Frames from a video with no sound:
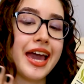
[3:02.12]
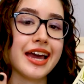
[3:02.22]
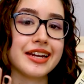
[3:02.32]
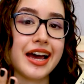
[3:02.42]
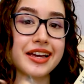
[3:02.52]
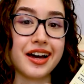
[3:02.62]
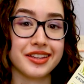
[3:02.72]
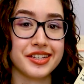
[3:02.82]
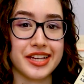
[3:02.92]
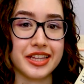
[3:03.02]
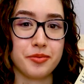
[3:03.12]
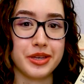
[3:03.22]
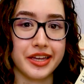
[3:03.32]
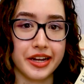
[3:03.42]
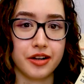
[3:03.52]
and I got this at the
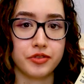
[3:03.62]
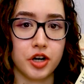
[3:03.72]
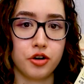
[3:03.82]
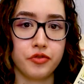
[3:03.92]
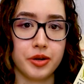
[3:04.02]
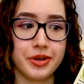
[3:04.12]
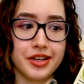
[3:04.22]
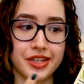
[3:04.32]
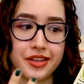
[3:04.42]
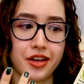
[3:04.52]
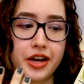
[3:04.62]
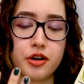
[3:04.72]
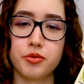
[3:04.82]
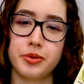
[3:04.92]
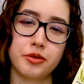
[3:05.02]
beginning of COVID because I thought
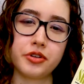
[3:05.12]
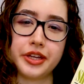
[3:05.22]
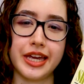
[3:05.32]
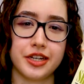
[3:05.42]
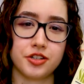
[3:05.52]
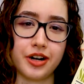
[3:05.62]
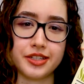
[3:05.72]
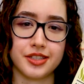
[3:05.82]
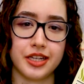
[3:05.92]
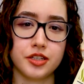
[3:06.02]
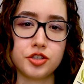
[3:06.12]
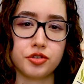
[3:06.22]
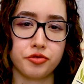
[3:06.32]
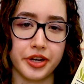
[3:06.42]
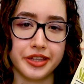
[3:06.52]
it would be really interesting
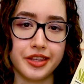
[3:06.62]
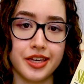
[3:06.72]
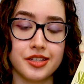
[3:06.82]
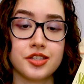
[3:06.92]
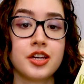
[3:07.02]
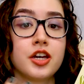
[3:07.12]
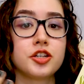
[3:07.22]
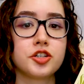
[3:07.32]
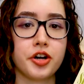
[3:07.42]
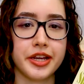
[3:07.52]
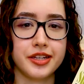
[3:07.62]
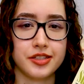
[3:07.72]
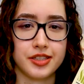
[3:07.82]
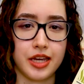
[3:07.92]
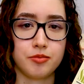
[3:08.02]
to read this during the
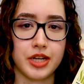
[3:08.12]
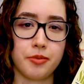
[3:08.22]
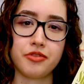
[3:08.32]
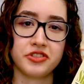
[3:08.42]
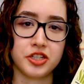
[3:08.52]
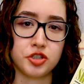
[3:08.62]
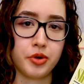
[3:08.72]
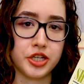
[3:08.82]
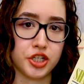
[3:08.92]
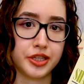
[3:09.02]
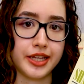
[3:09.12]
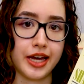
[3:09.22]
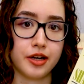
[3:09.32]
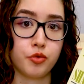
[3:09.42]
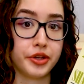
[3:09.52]
same type of situation
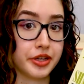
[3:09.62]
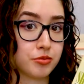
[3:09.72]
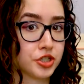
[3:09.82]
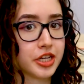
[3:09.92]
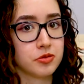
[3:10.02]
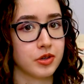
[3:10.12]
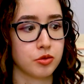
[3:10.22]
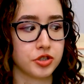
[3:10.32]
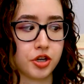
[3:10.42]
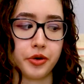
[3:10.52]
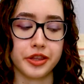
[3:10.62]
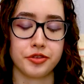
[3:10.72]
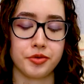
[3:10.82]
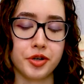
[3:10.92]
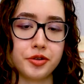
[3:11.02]
that William Shakespeare was going
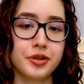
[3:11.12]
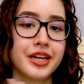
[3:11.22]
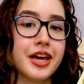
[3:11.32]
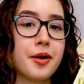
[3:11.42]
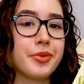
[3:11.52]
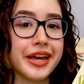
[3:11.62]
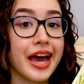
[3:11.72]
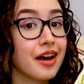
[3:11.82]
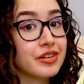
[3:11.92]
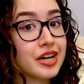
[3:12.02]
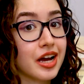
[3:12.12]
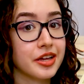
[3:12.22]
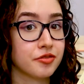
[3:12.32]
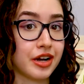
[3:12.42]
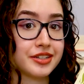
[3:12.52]
through, but I have not
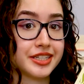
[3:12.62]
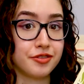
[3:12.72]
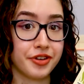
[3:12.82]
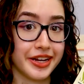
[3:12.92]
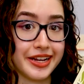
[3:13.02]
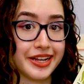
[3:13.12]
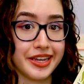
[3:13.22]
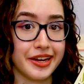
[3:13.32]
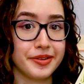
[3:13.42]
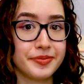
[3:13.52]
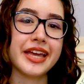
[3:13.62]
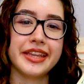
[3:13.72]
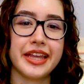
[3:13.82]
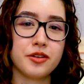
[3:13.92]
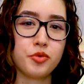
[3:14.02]
gotten around to reading it yet.
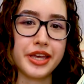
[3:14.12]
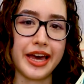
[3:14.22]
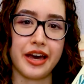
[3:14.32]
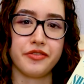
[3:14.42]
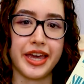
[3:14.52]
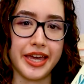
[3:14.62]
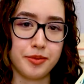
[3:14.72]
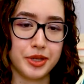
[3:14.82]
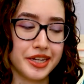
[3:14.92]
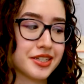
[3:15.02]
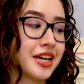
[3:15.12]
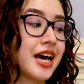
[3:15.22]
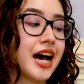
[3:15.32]
And then we have Hamlet.